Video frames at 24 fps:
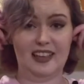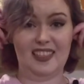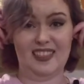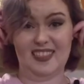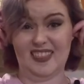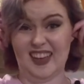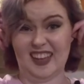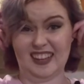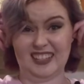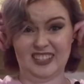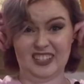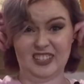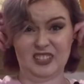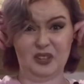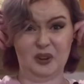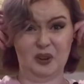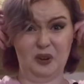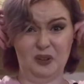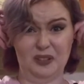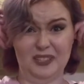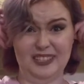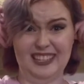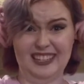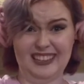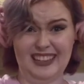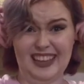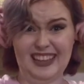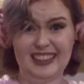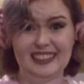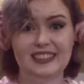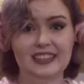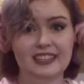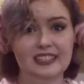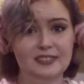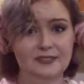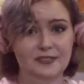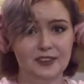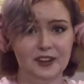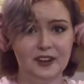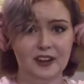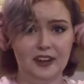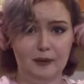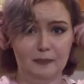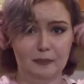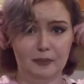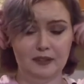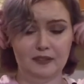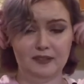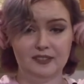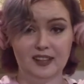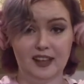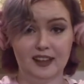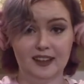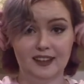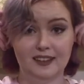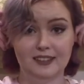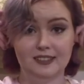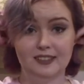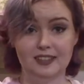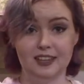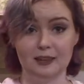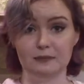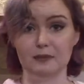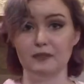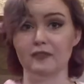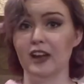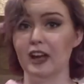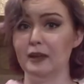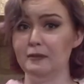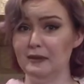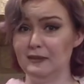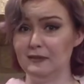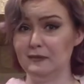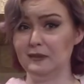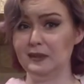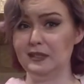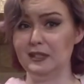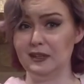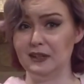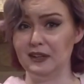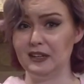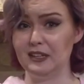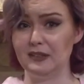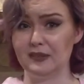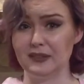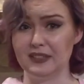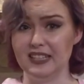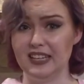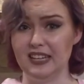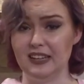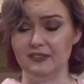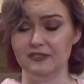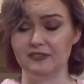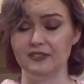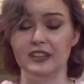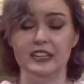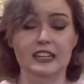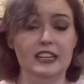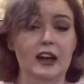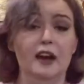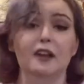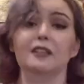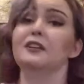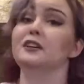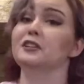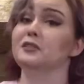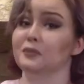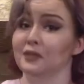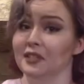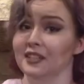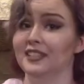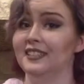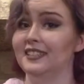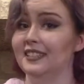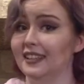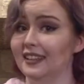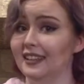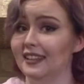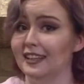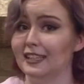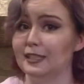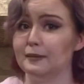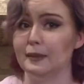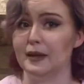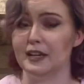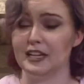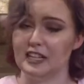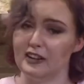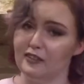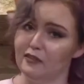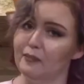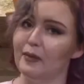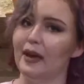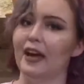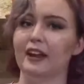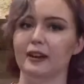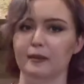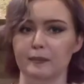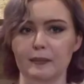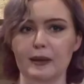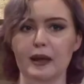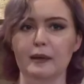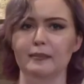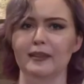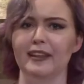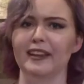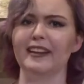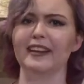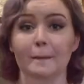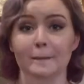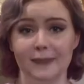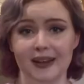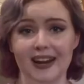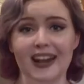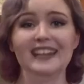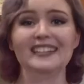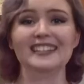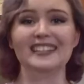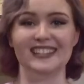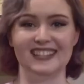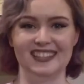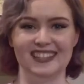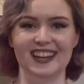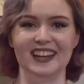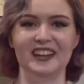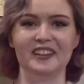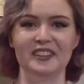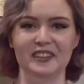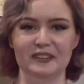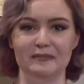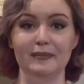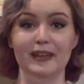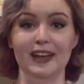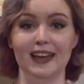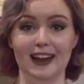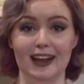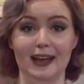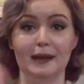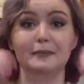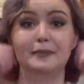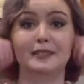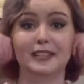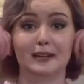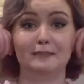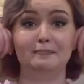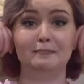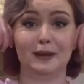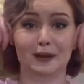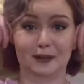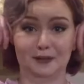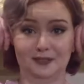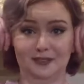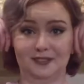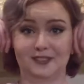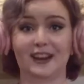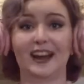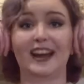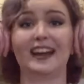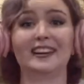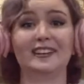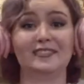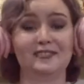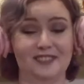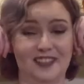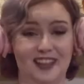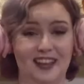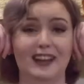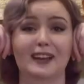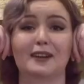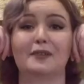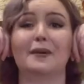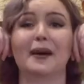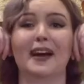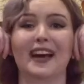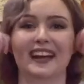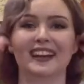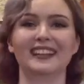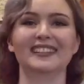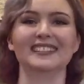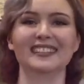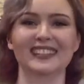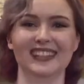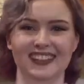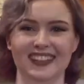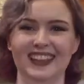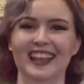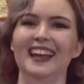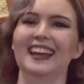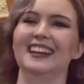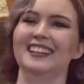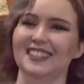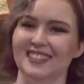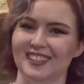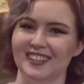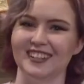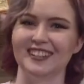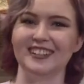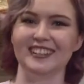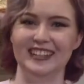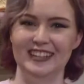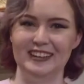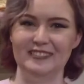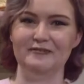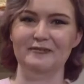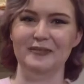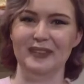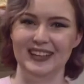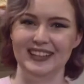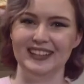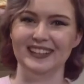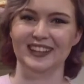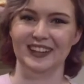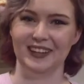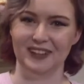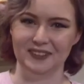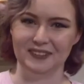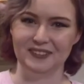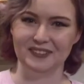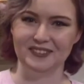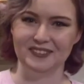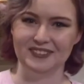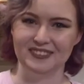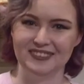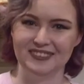that just holding like this for a couple of seconds can provide me some serious relief. Now it looks really silly, especially if I'm out in public, but I just tell them that I'm Dumbo, trying to fly away, and they sure leave me alone.